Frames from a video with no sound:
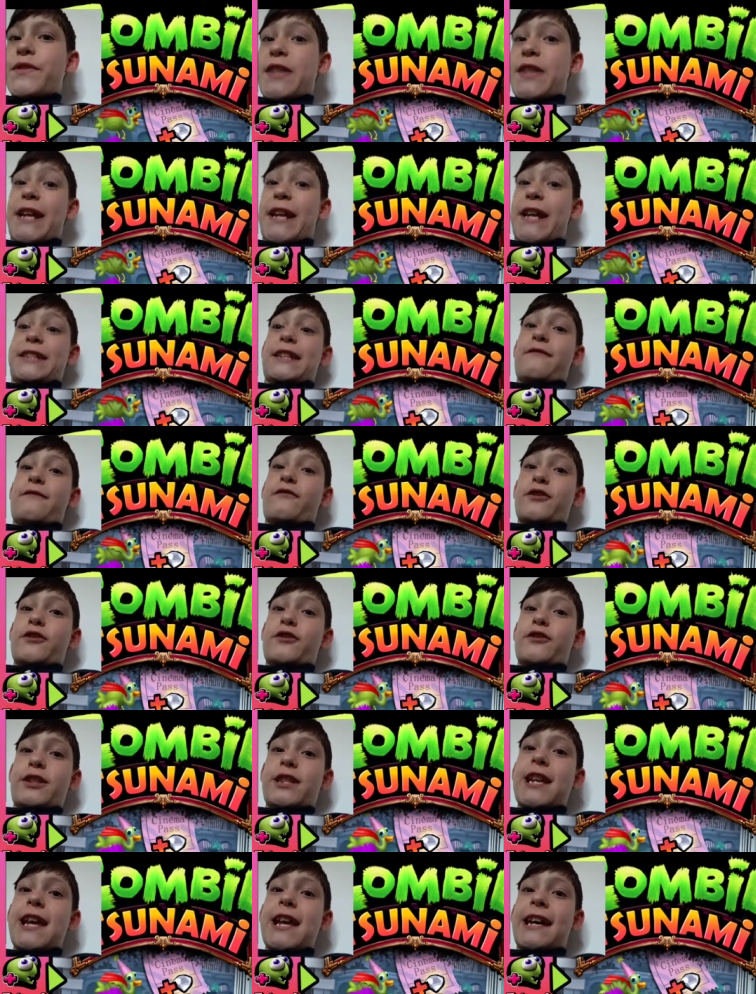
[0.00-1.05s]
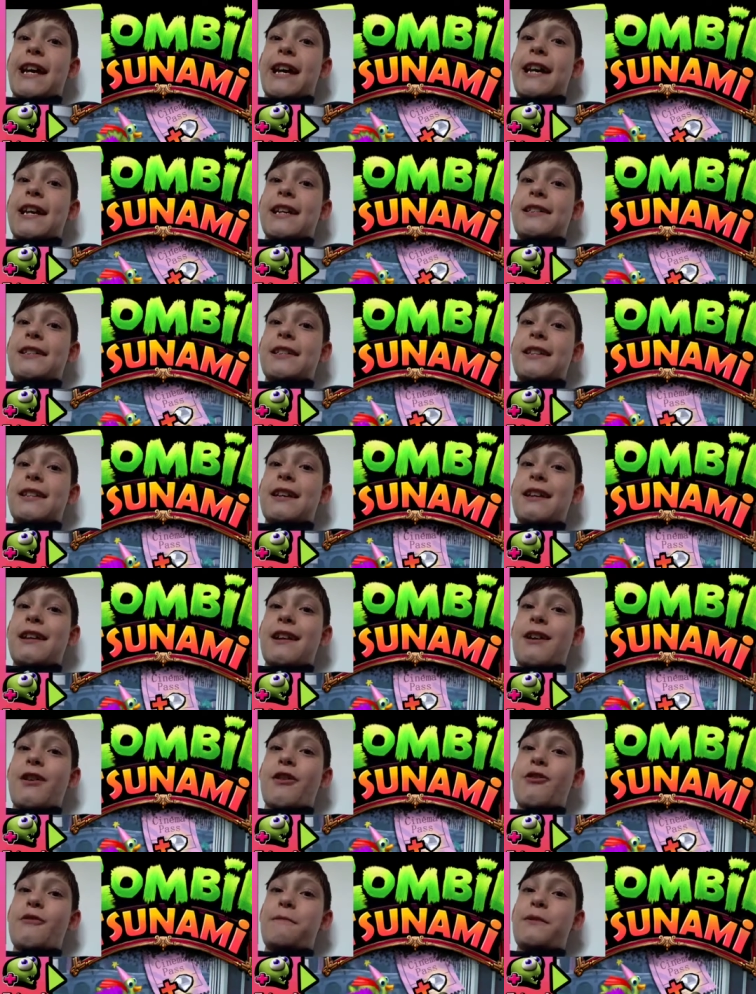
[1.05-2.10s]
That's it for today,
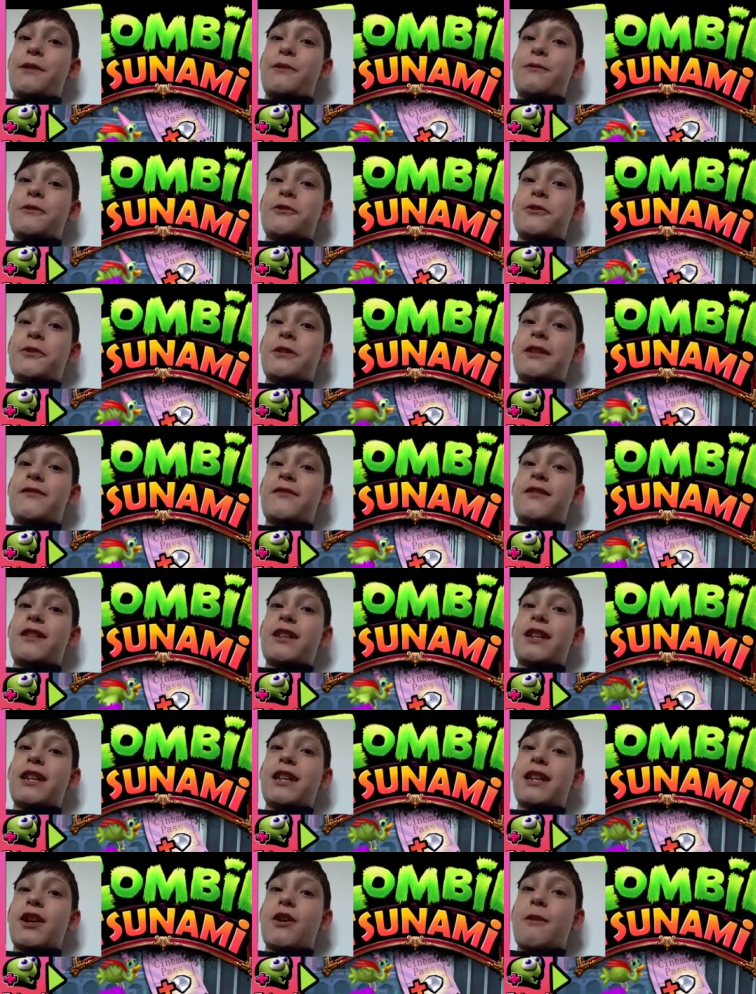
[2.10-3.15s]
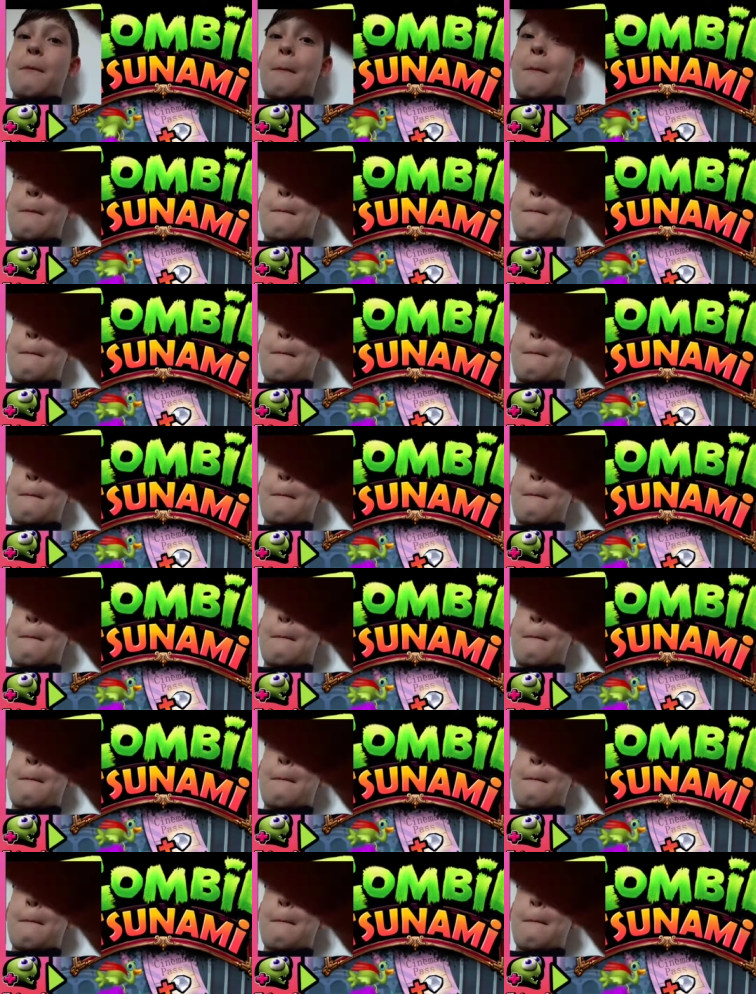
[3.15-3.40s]
guys, and I hope you enjoy the video.